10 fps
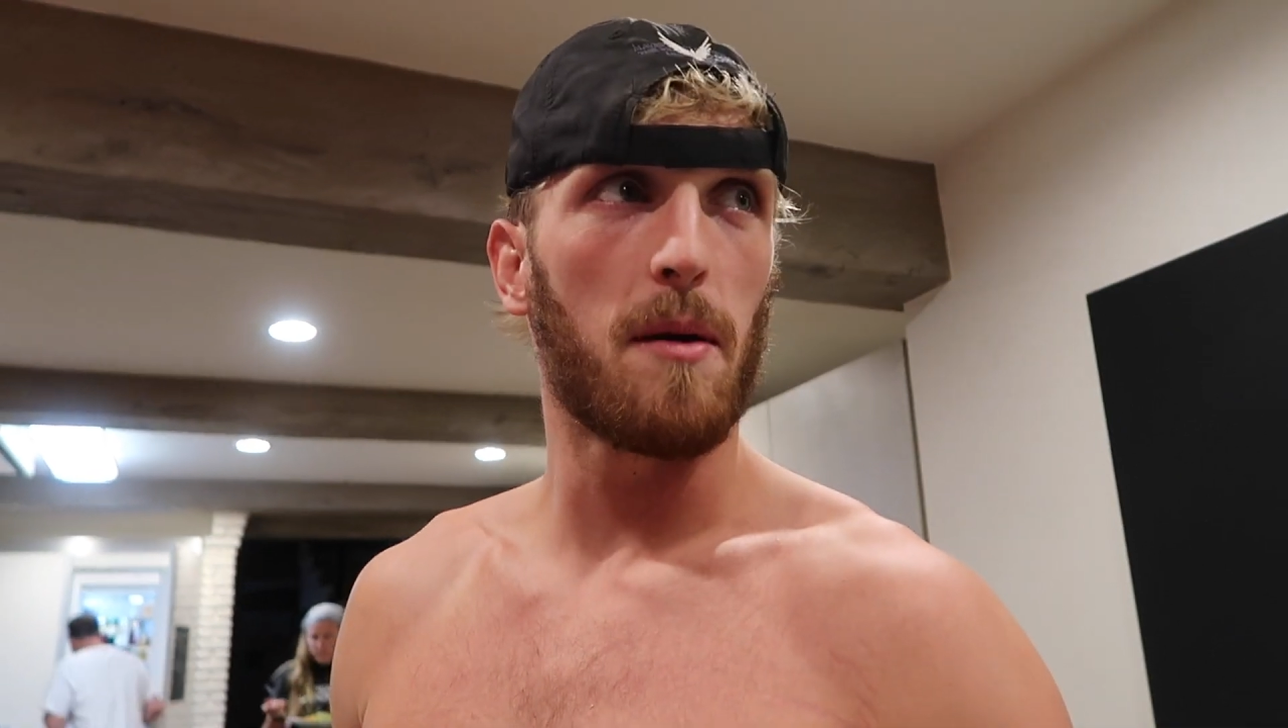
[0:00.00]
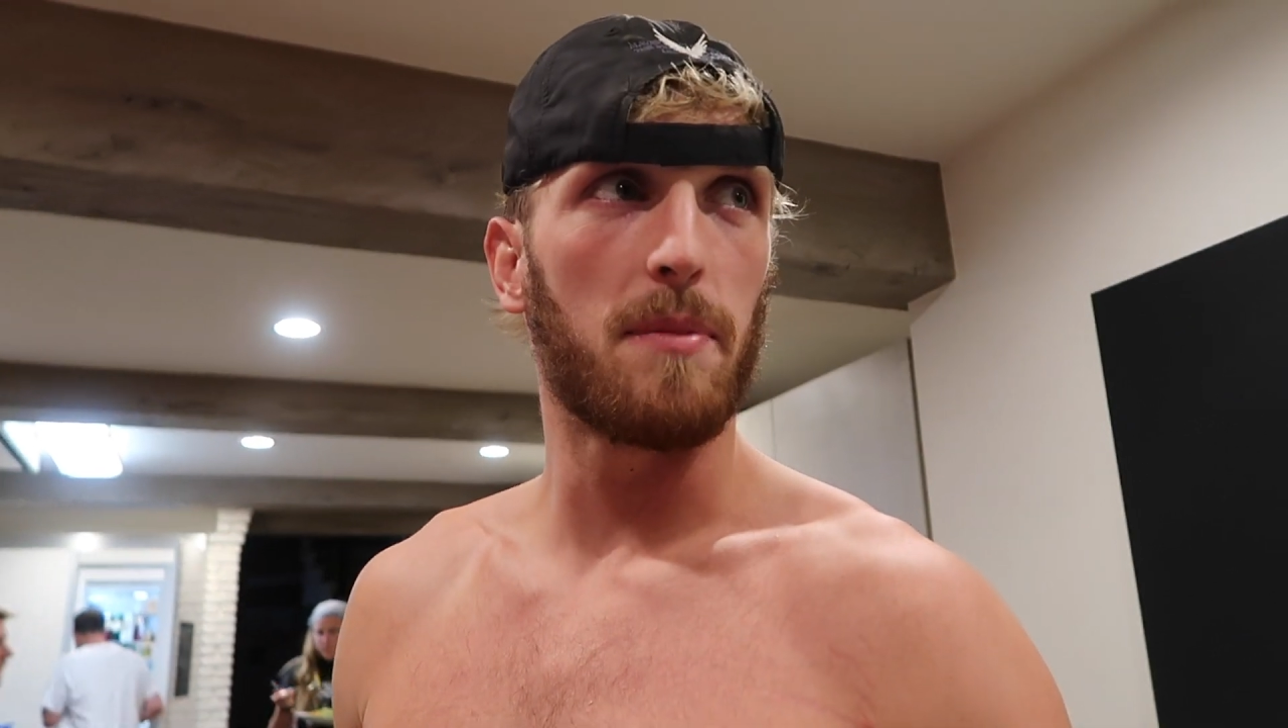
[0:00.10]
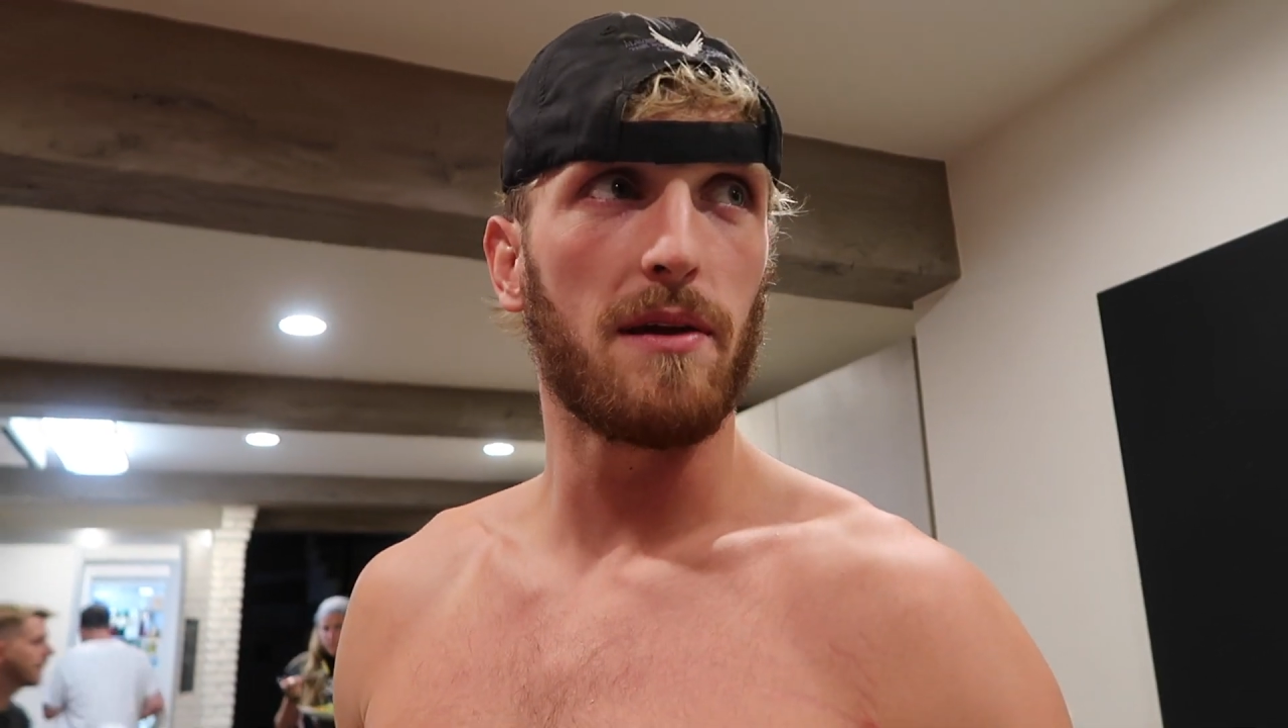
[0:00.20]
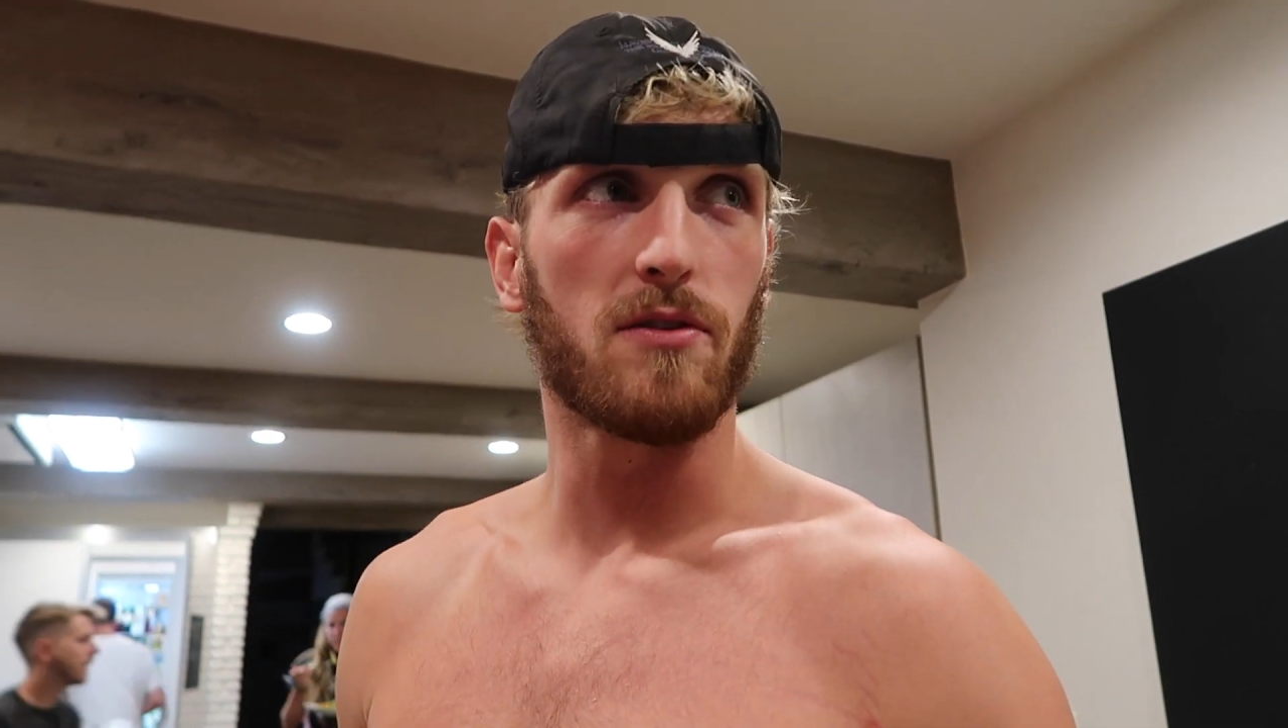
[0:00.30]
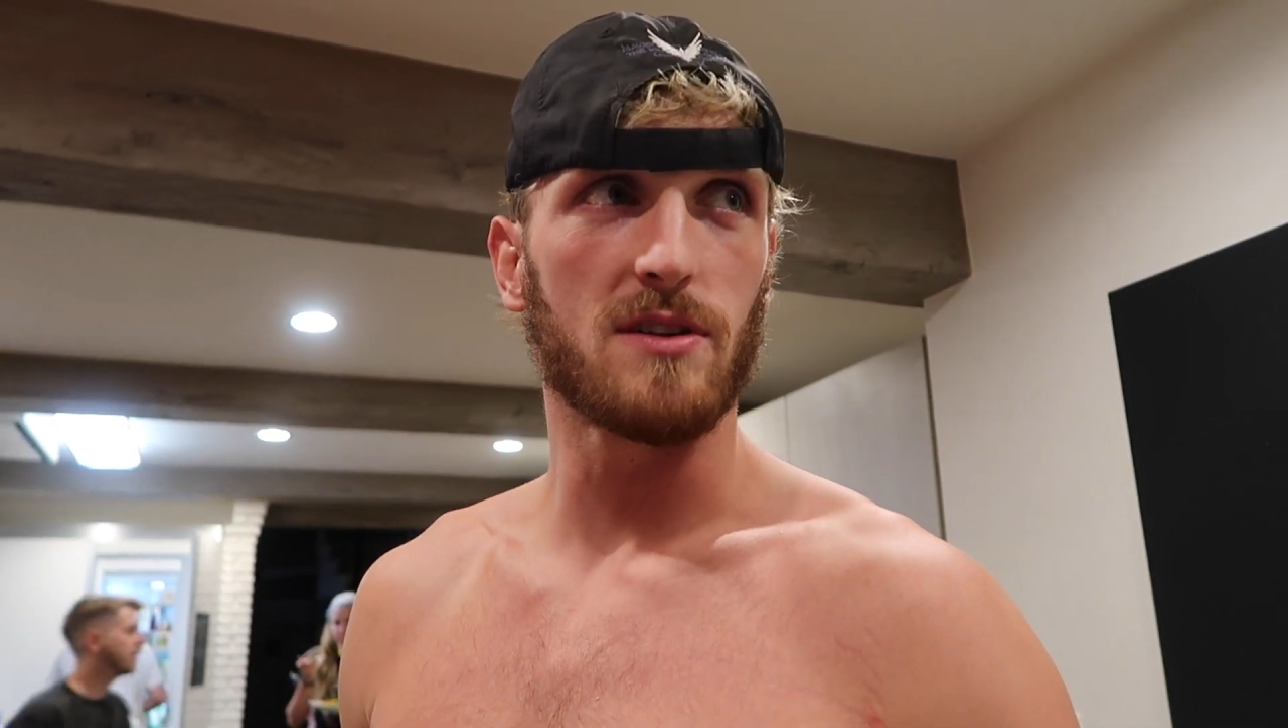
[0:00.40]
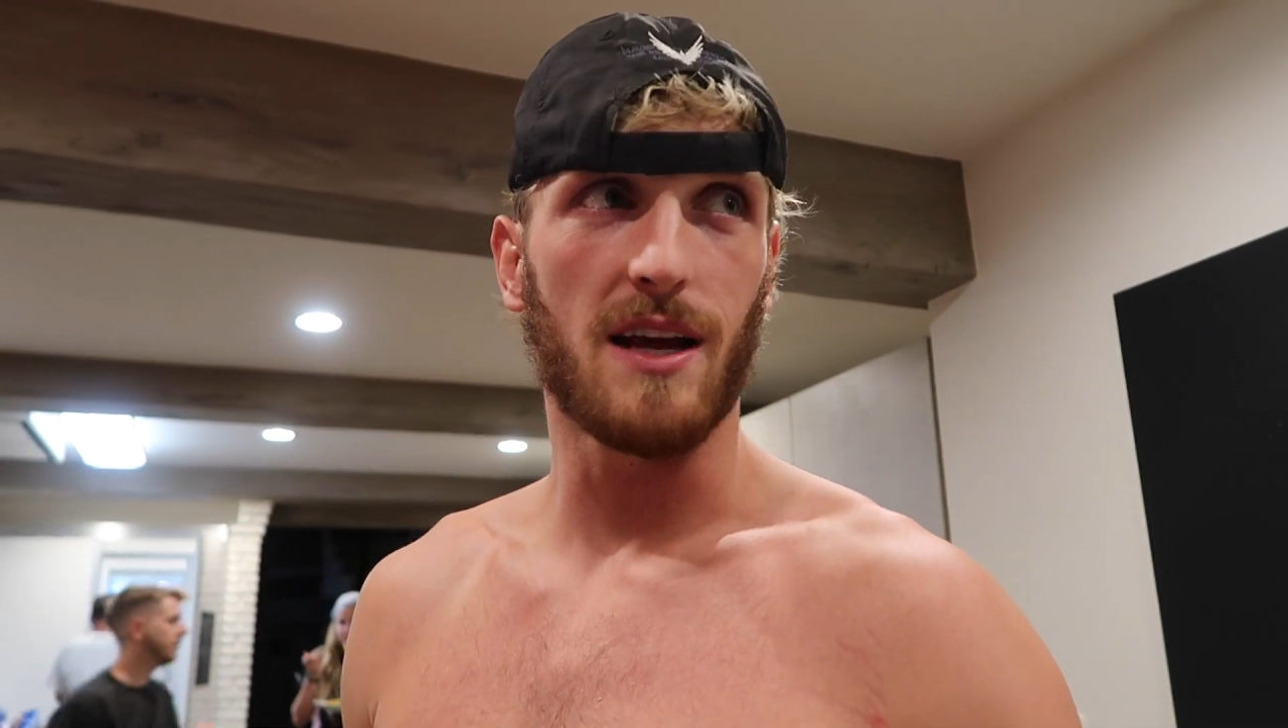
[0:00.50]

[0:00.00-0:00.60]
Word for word: about beavers.